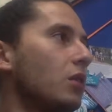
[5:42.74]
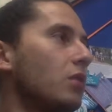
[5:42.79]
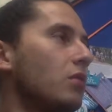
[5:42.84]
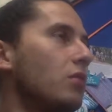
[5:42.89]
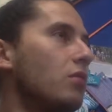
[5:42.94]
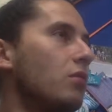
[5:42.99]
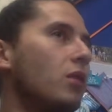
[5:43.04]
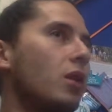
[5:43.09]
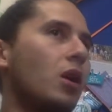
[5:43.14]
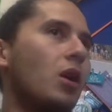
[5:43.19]

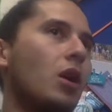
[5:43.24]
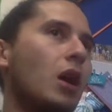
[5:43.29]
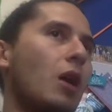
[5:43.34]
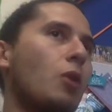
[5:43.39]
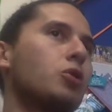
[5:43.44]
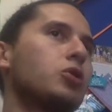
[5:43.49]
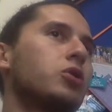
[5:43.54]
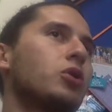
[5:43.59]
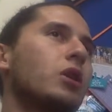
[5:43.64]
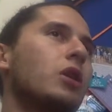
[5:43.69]
No, I
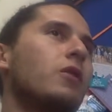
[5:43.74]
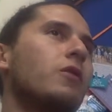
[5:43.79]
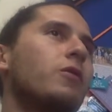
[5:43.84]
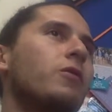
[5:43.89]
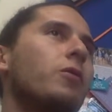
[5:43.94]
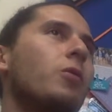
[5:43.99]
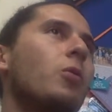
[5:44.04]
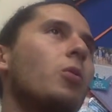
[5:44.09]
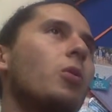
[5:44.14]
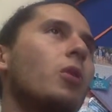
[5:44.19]
was looking
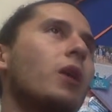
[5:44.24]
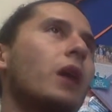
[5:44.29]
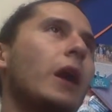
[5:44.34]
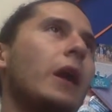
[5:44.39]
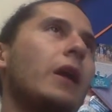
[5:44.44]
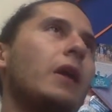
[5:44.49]
for